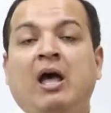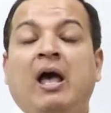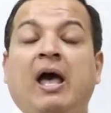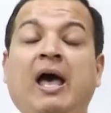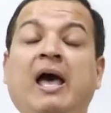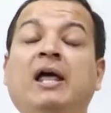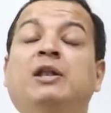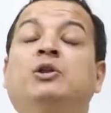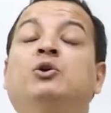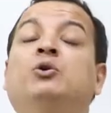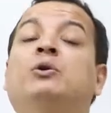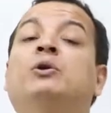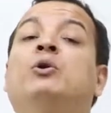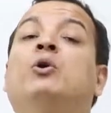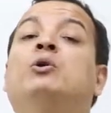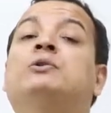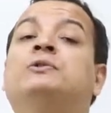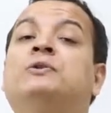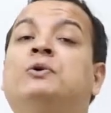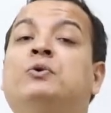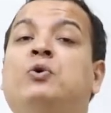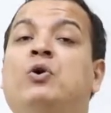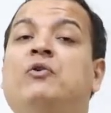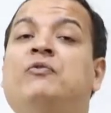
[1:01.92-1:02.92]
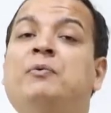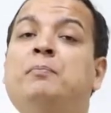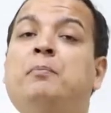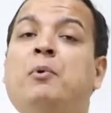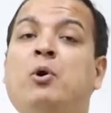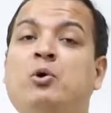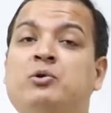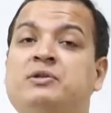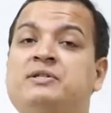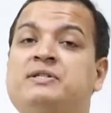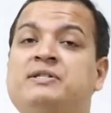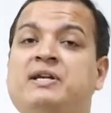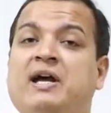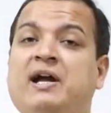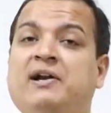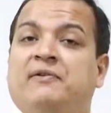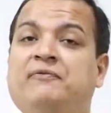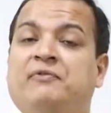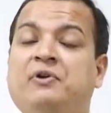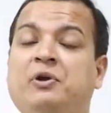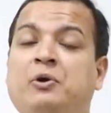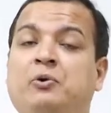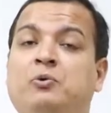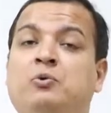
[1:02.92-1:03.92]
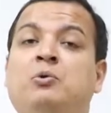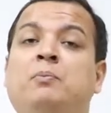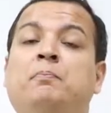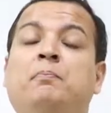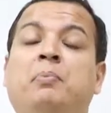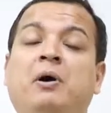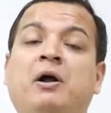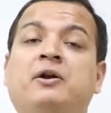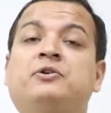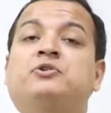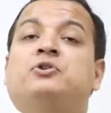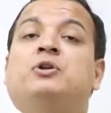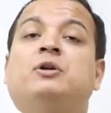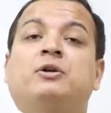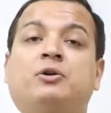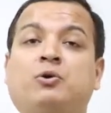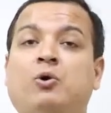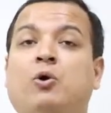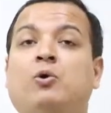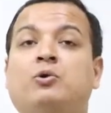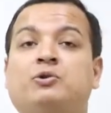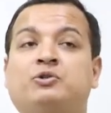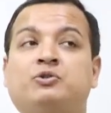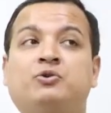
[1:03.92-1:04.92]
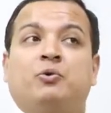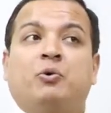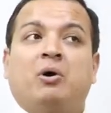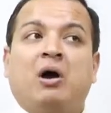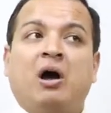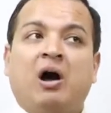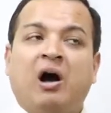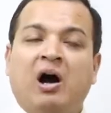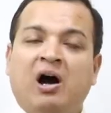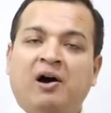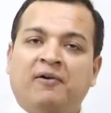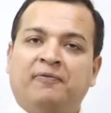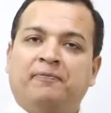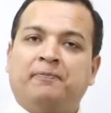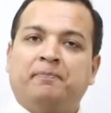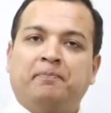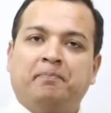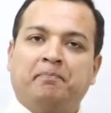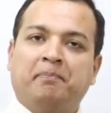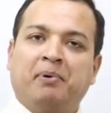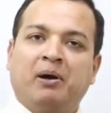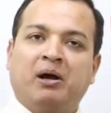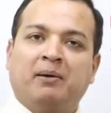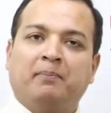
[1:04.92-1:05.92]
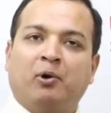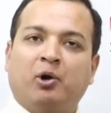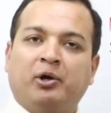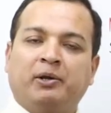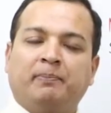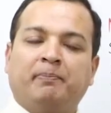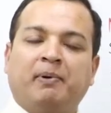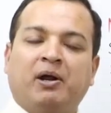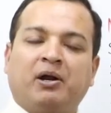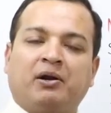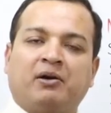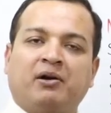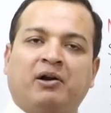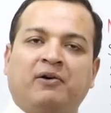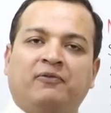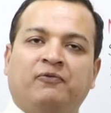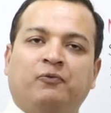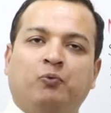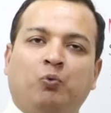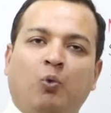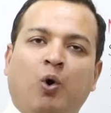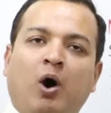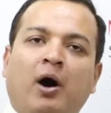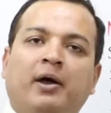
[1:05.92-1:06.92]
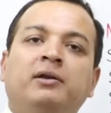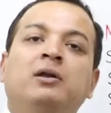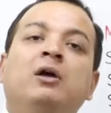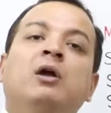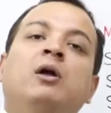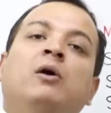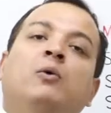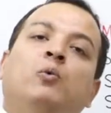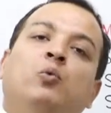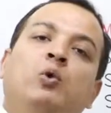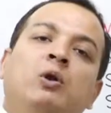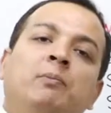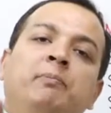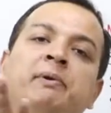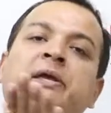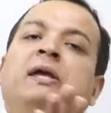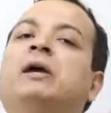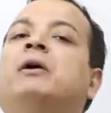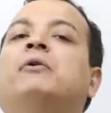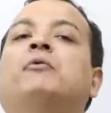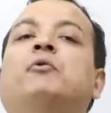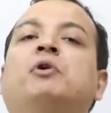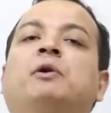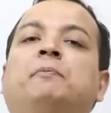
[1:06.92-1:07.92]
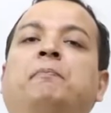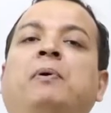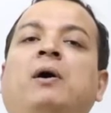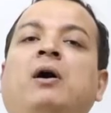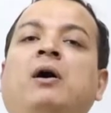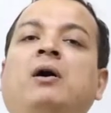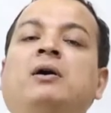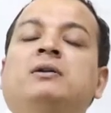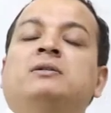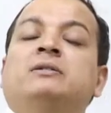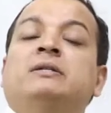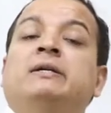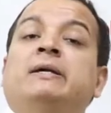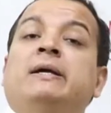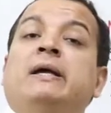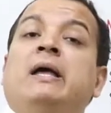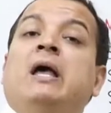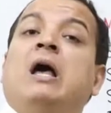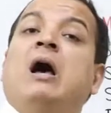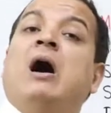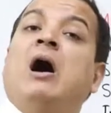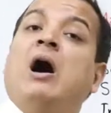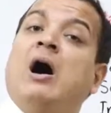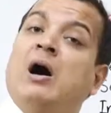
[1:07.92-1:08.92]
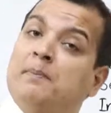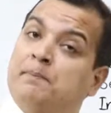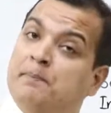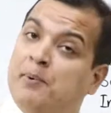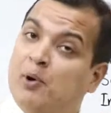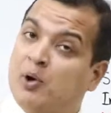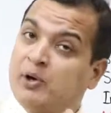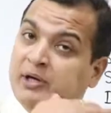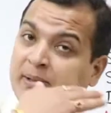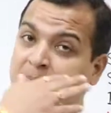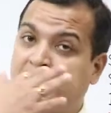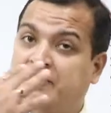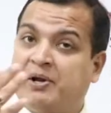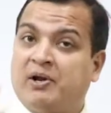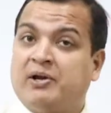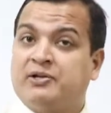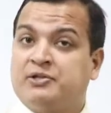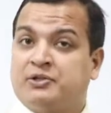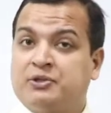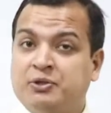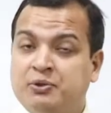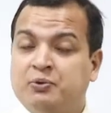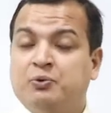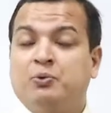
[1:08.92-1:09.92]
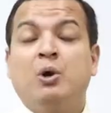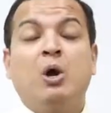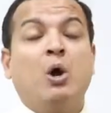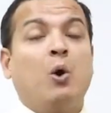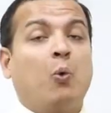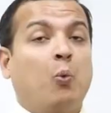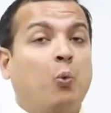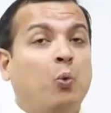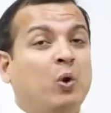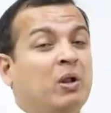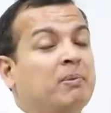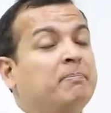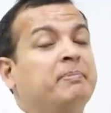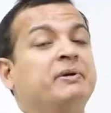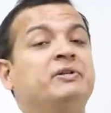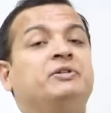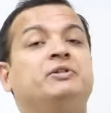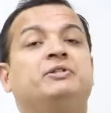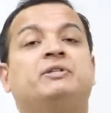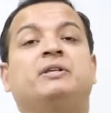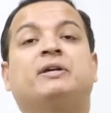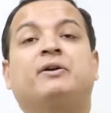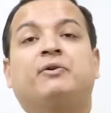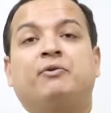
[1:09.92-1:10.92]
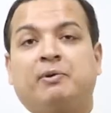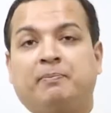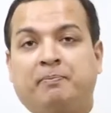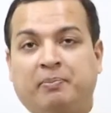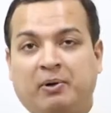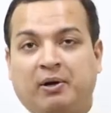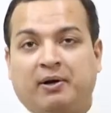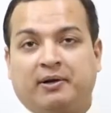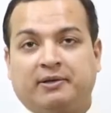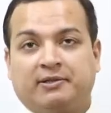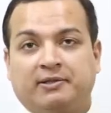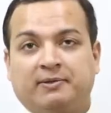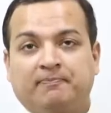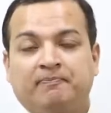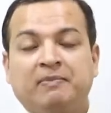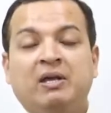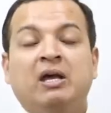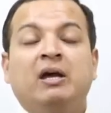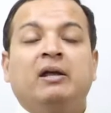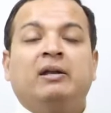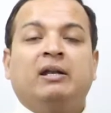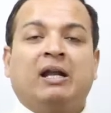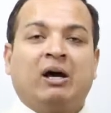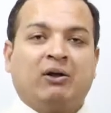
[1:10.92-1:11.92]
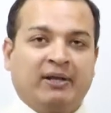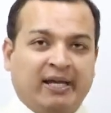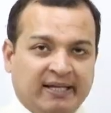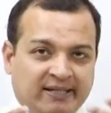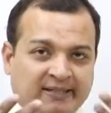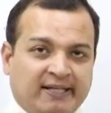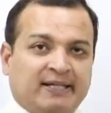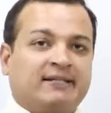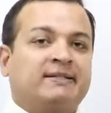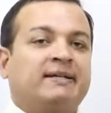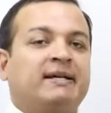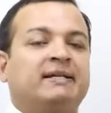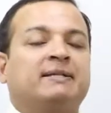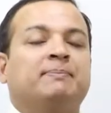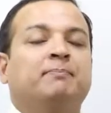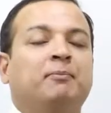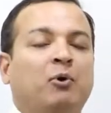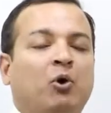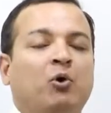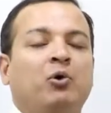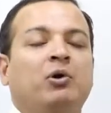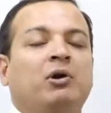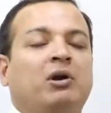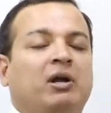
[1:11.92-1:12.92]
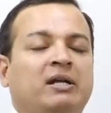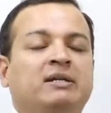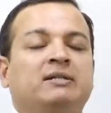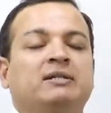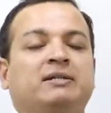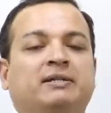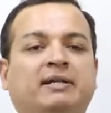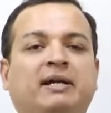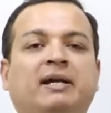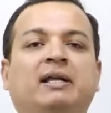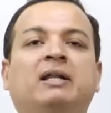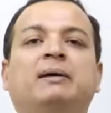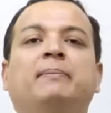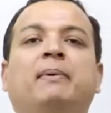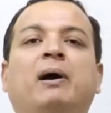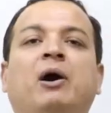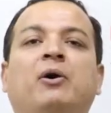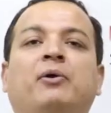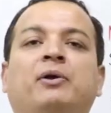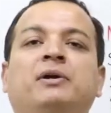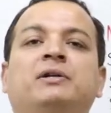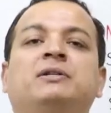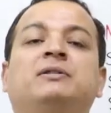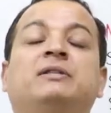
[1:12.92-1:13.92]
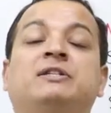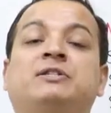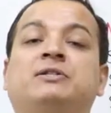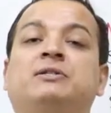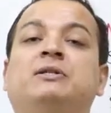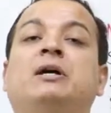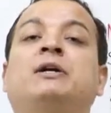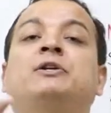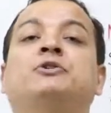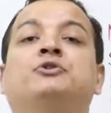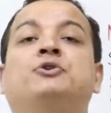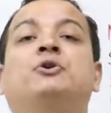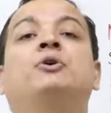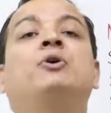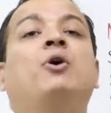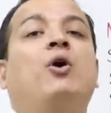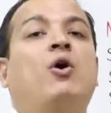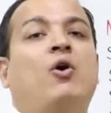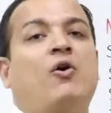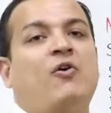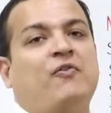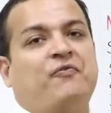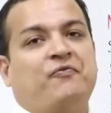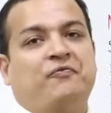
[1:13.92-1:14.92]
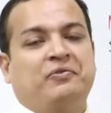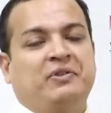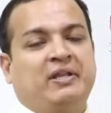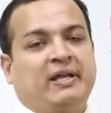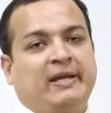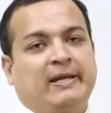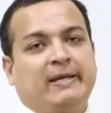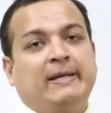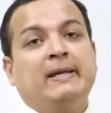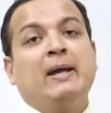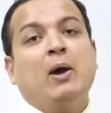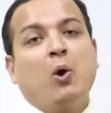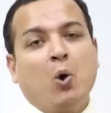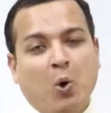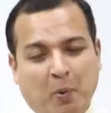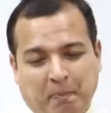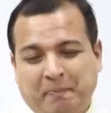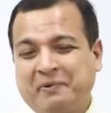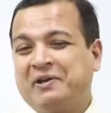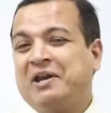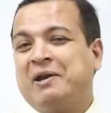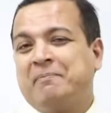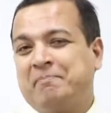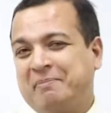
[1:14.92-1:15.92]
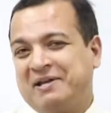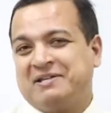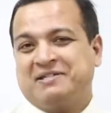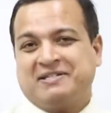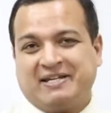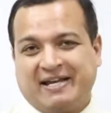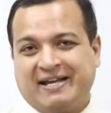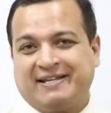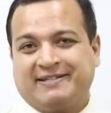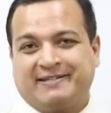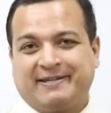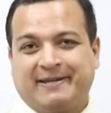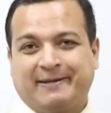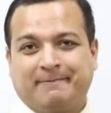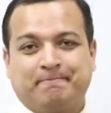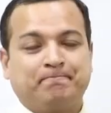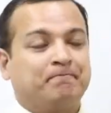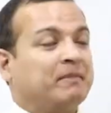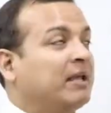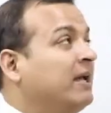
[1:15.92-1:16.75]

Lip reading: And you can also go for both side view, partial accord. So half body paragraph 1 will be agree part, half body para 2 will be disagree part. Now let's discuss more in detail about it, the structure of the opinion-based essay.